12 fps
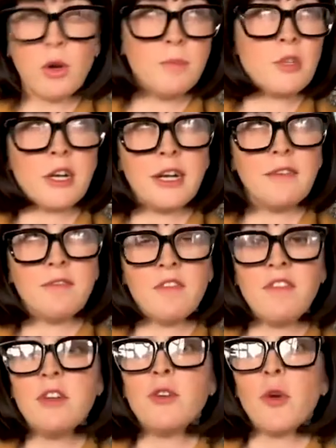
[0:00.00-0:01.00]
or I'm sorry, a
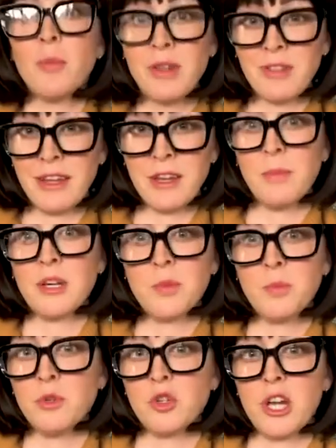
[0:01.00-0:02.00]
Vino Nobile de
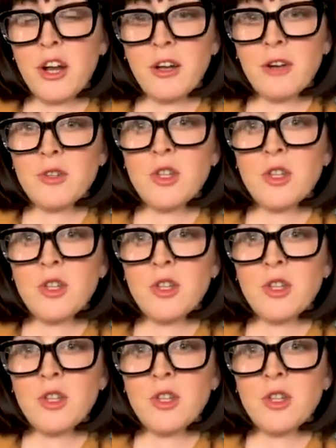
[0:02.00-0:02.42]
Montepulciano.